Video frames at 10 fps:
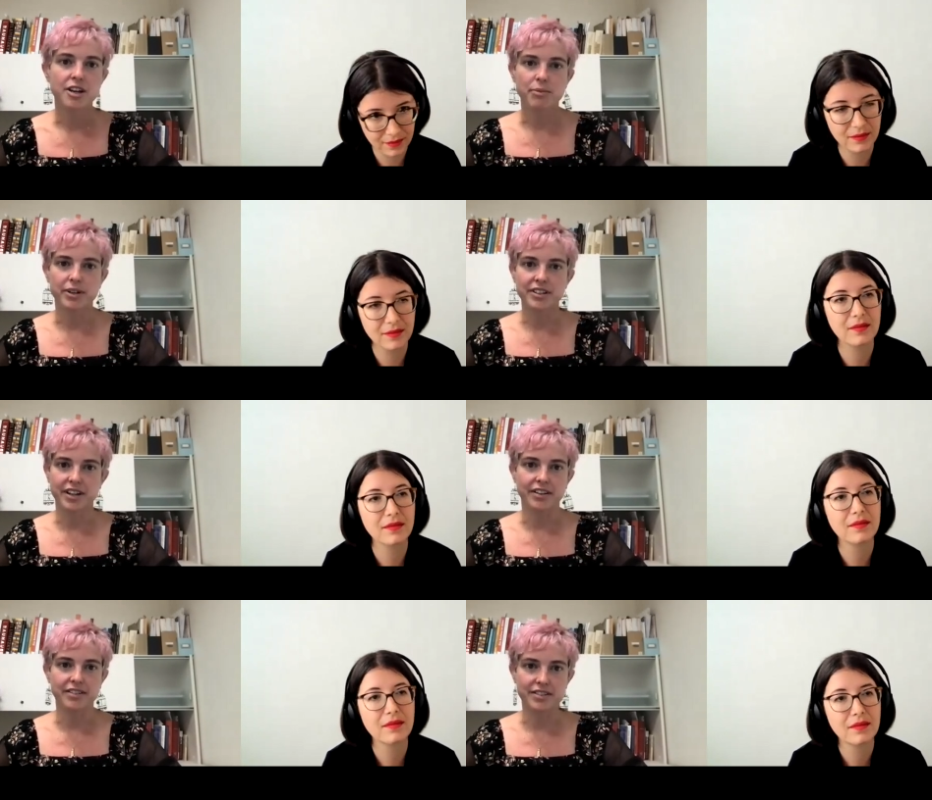Speaker 1: But
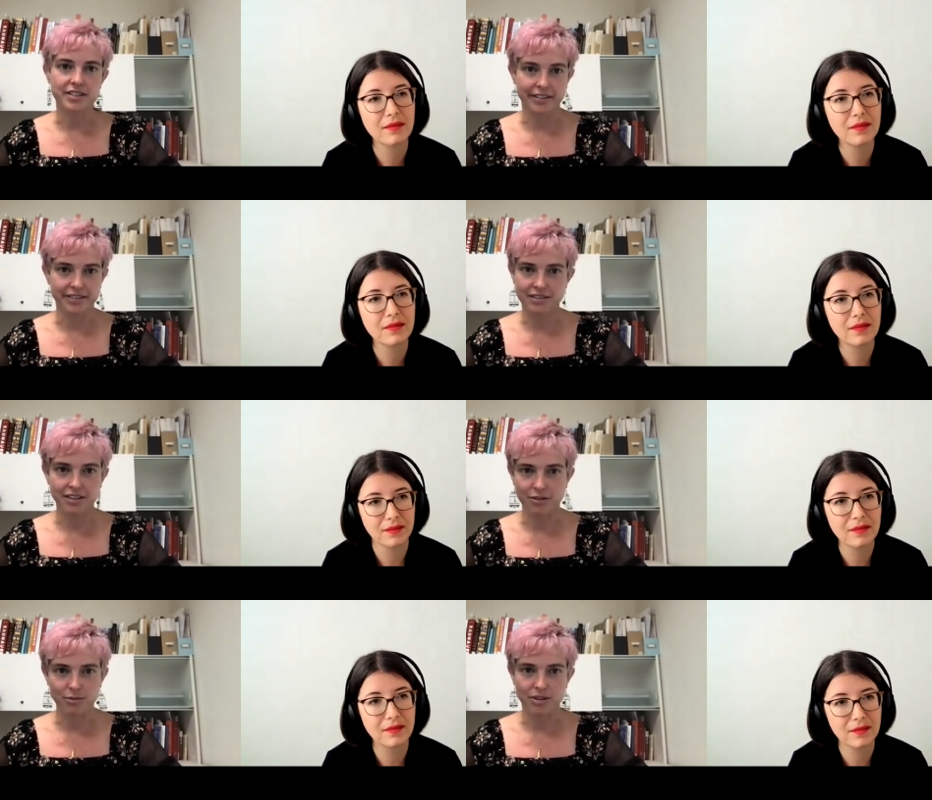yeah, it's not
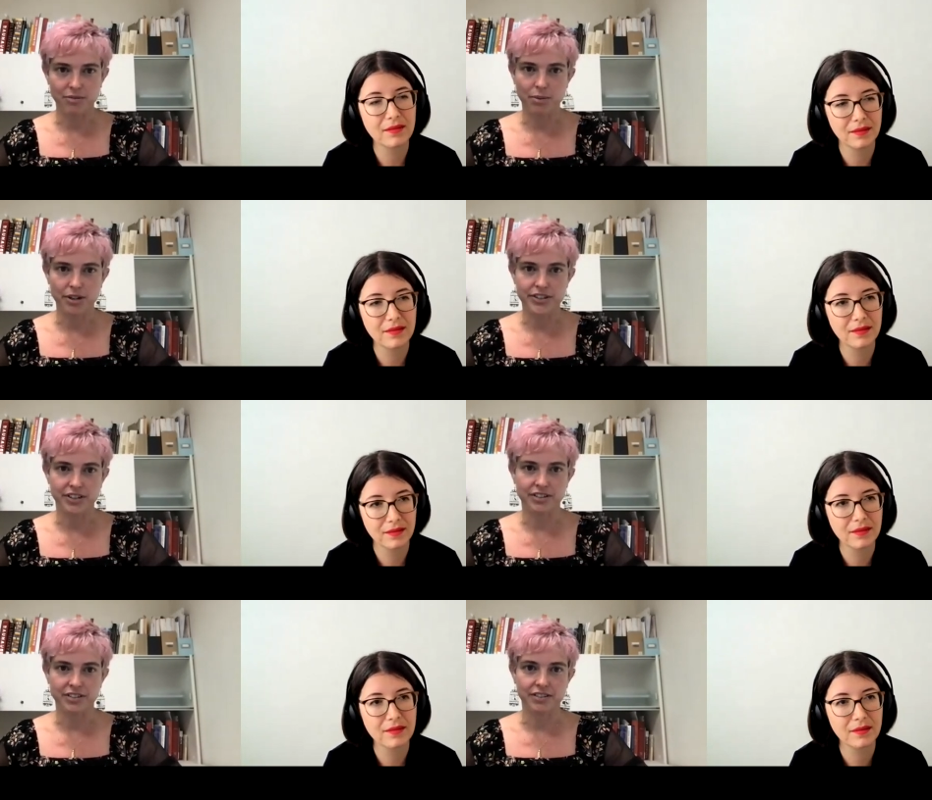um,
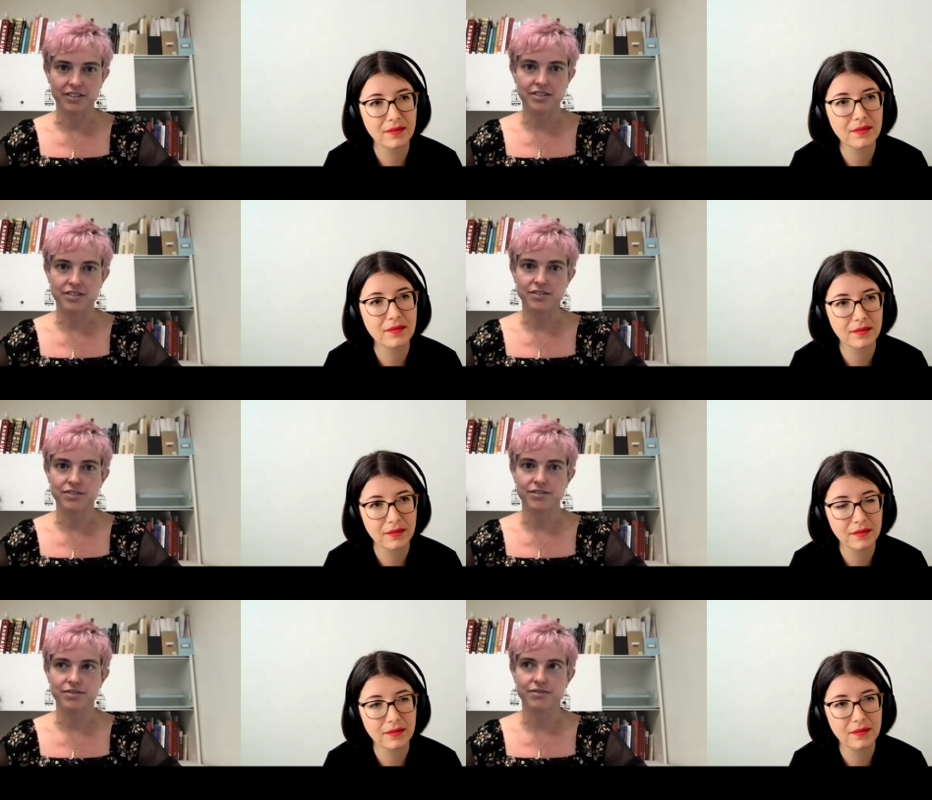particular
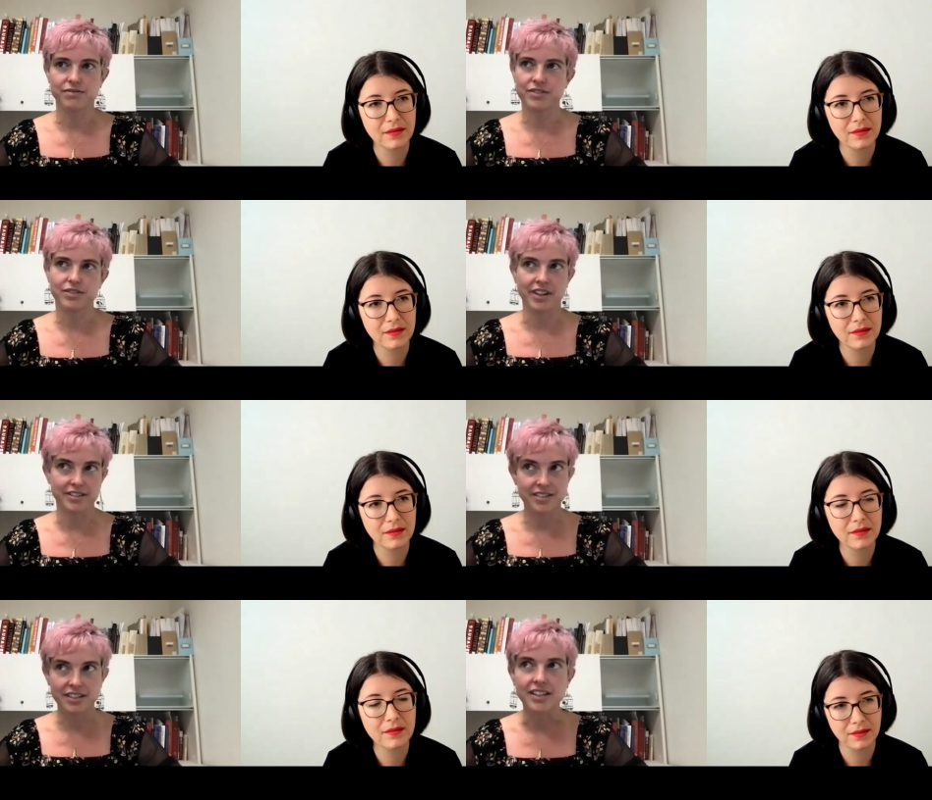to to that
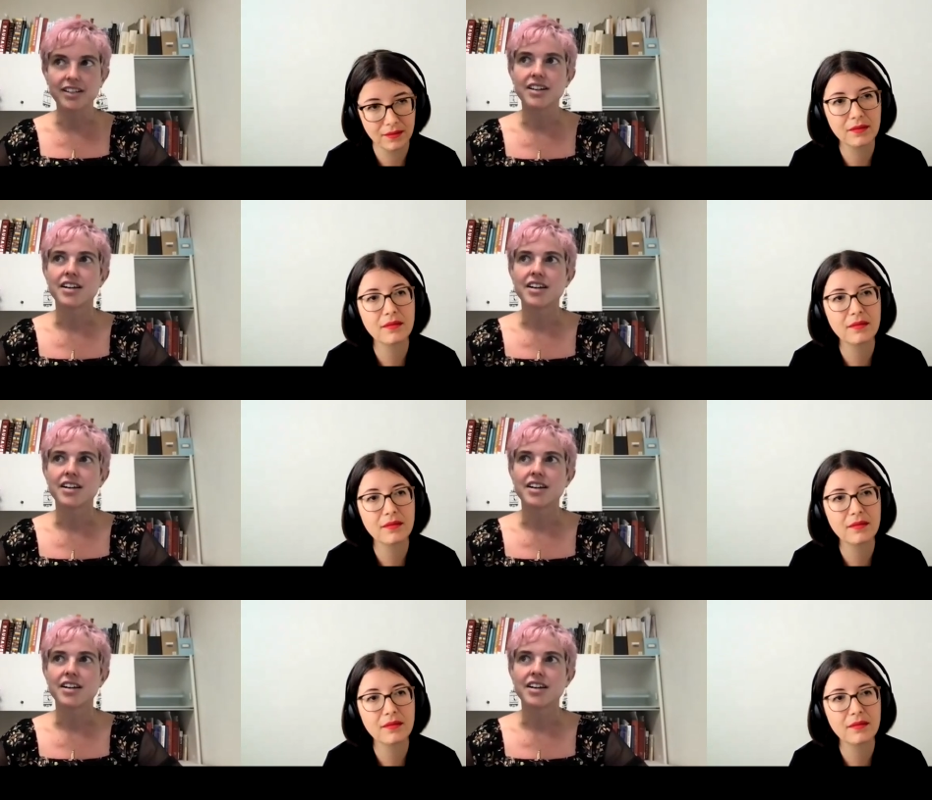city.